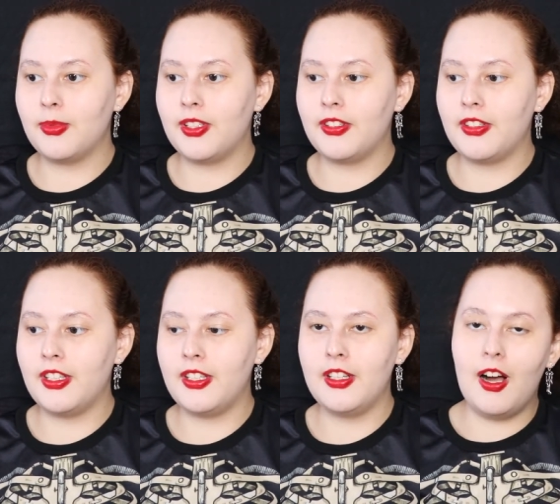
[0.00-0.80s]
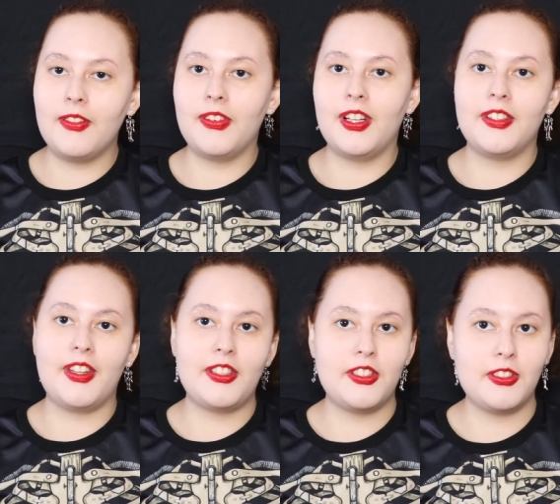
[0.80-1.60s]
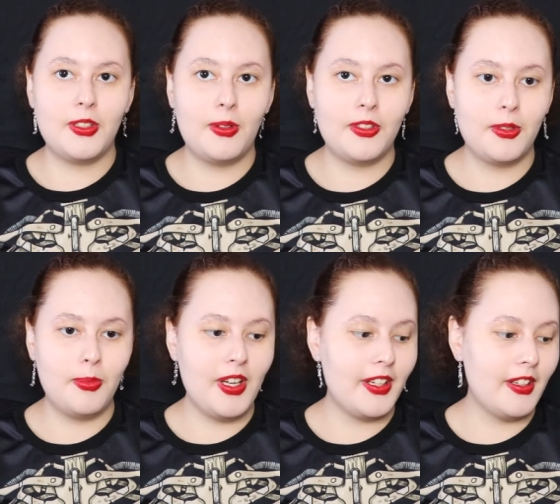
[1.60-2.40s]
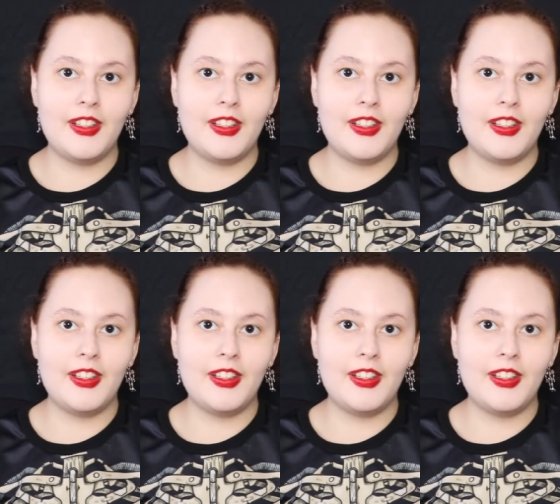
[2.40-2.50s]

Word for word: with the confidence that she's going to win,